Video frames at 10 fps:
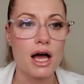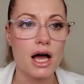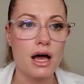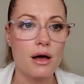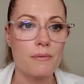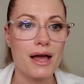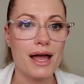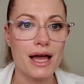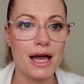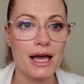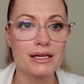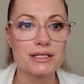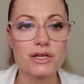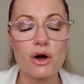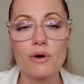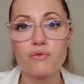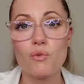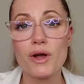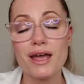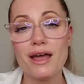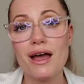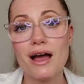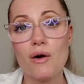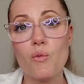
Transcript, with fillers: Um, and so if we